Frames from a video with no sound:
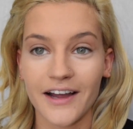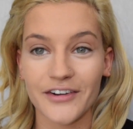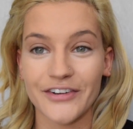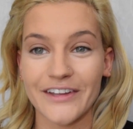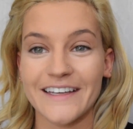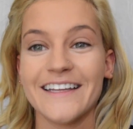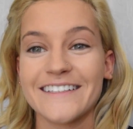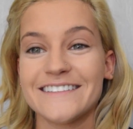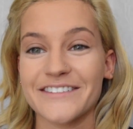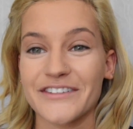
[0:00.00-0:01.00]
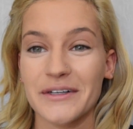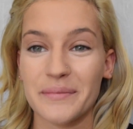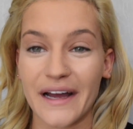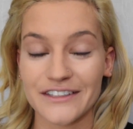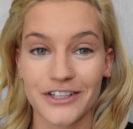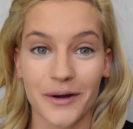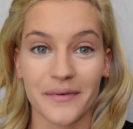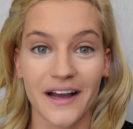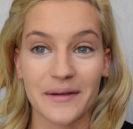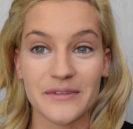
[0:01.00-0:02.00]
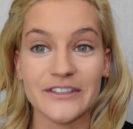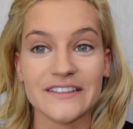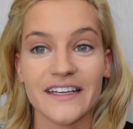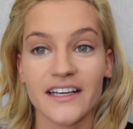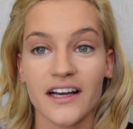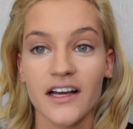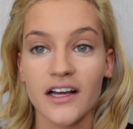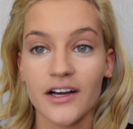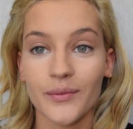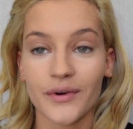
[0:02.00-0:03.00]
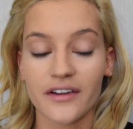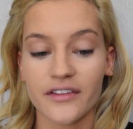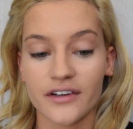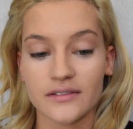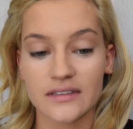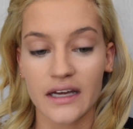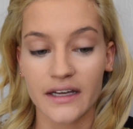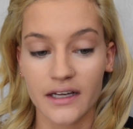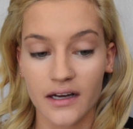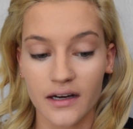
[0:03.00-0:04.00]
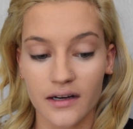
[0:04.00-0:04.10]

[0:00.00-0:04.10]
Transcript: I really need a different backdrop. I'm using one of those like